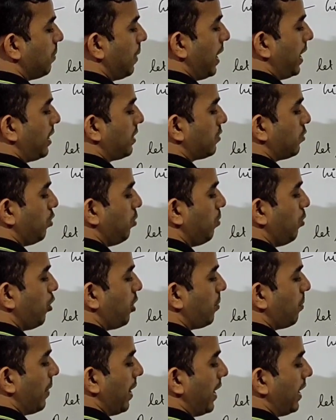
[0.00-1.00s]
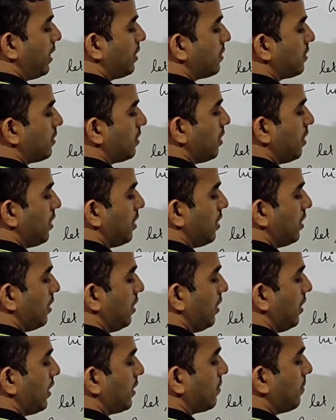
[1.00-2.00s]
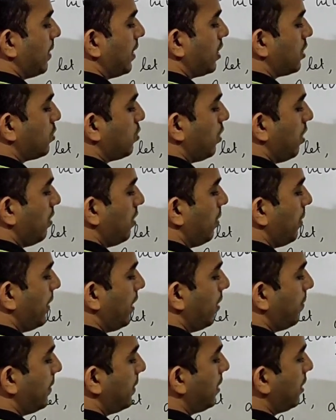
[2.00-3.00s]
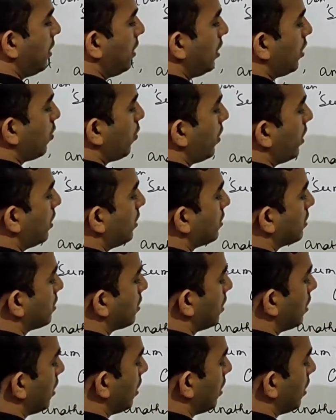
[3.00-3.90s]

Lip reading: minus will be what? Minus 3x minus 12 divided by 3 equals